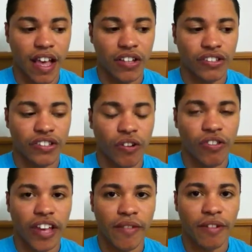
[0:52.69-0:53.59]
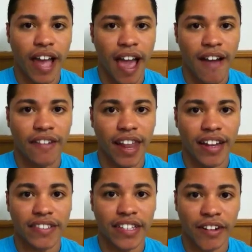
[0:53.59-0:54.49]
So they would have a lot
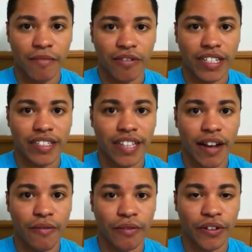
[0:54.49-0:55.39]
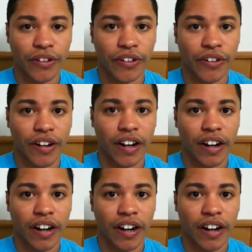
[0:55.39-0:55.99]
of ceremonies that were